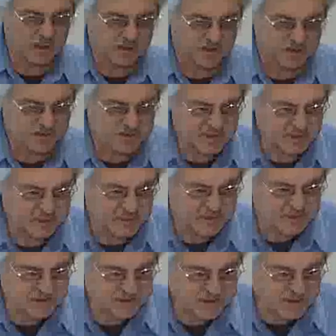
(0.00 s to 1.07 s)
Those
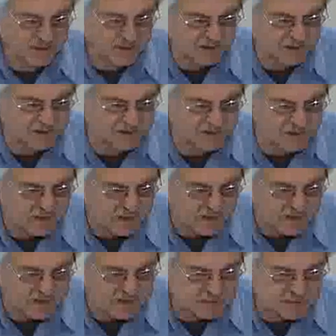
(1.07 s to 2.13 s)
numbers,
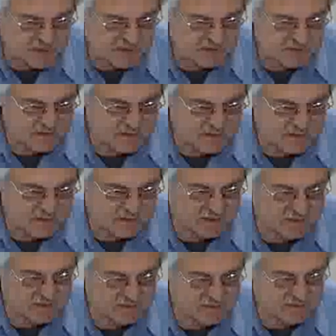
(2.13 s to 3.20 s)
it's about
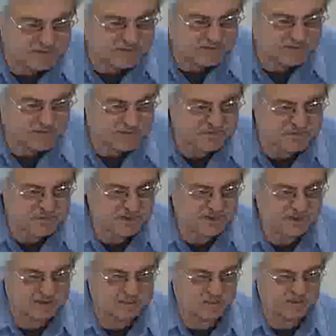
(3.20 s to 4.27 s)
15.7
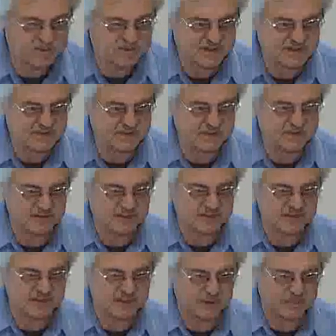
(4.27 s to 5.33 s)
to
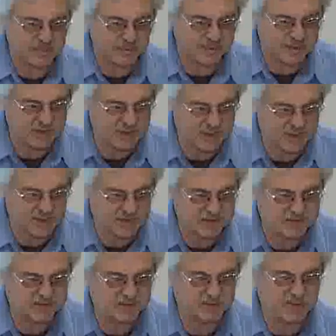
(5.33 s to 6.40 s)
16.8
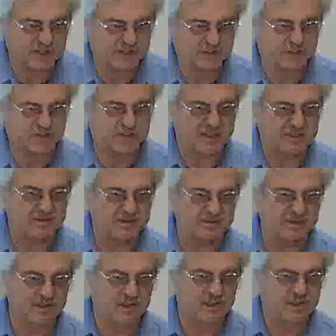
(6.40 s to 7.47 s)
miles per hour.
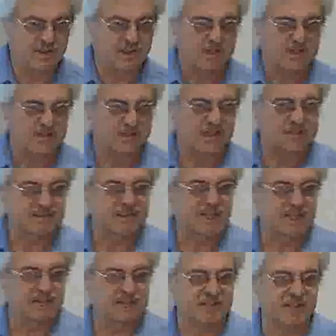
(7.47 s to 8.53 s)
That's
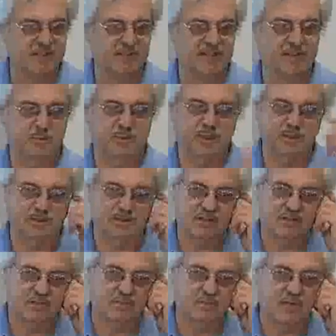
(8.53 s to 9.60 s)
actually a little bit
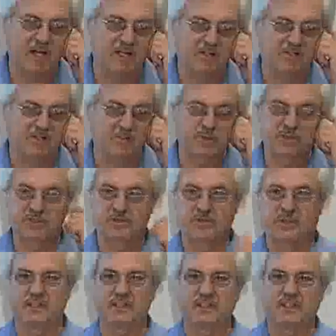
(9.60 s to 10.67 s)
higher than what you're
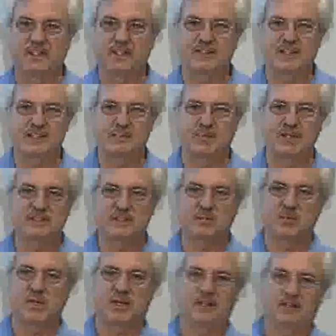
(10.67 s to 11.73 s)
really going to get. That's based
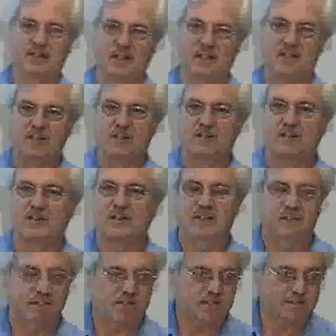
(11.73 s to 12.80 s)
upon
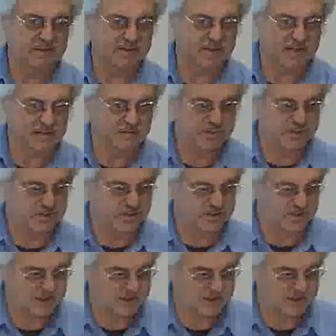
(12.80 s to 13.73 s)
the average